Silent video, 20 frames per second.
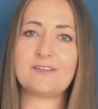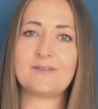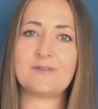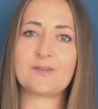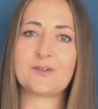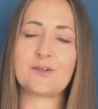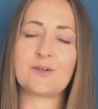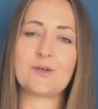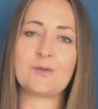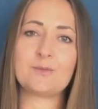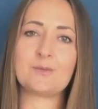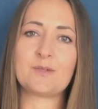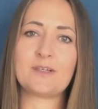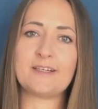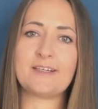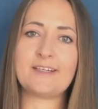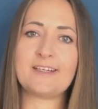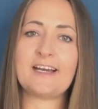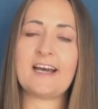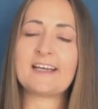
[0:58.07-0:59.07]
from
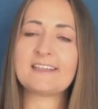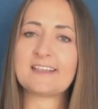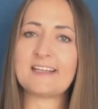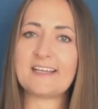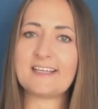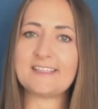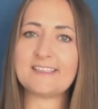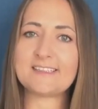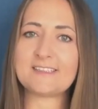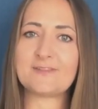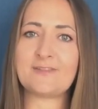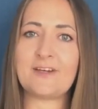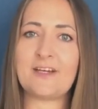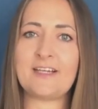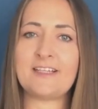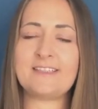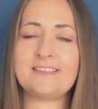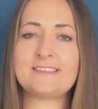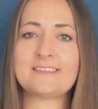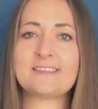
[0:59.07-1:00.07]
analyze
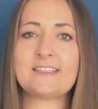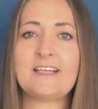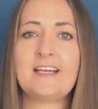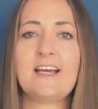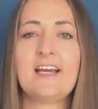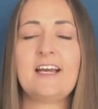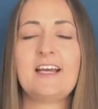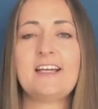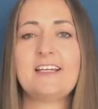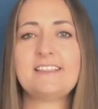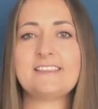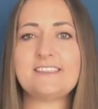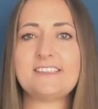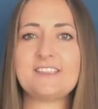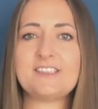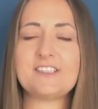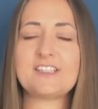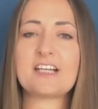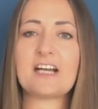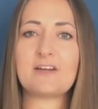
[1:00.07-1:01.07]
phase is
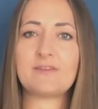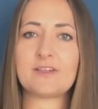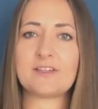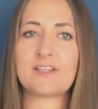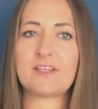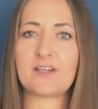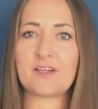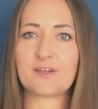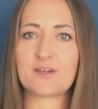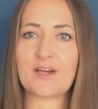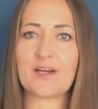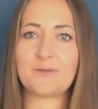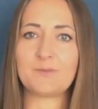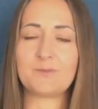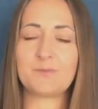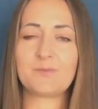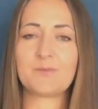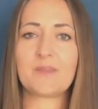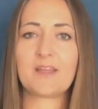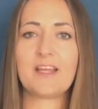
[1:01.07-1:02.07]
Ishikawa
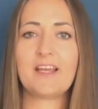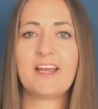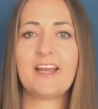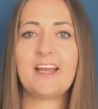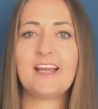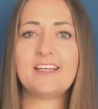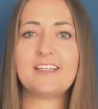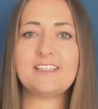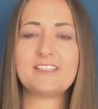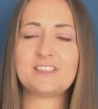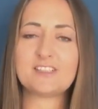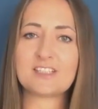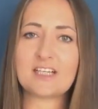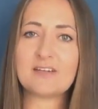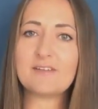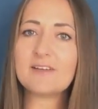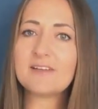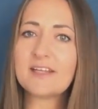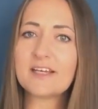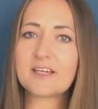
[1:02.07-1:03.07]
diagram.
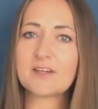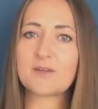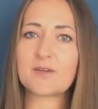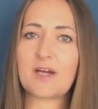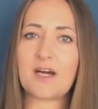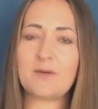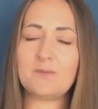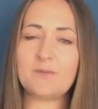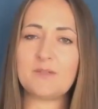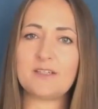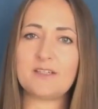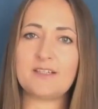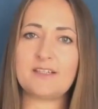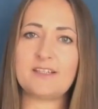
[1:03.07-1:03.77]
Ishikawa diagram,